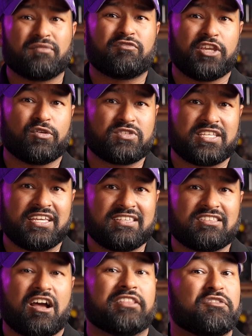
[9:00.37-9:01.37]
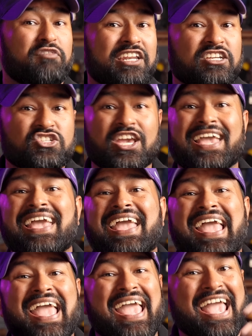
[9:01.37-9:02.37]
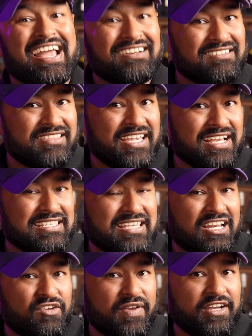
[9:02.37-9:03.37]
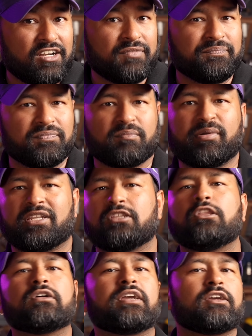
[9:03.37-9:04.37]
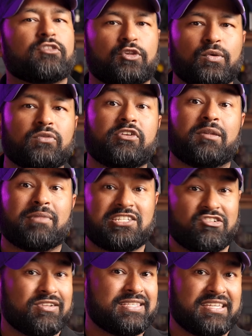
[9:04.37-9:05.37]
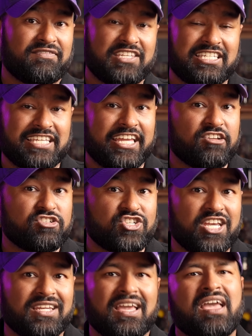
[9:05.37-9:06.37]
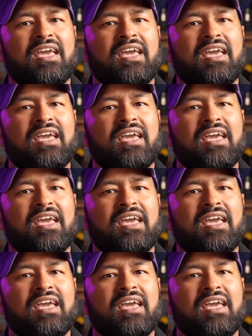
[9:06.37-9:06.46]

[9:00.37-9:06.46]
VOCs on the finish and the accelerator, but looking through their material safety data sheet,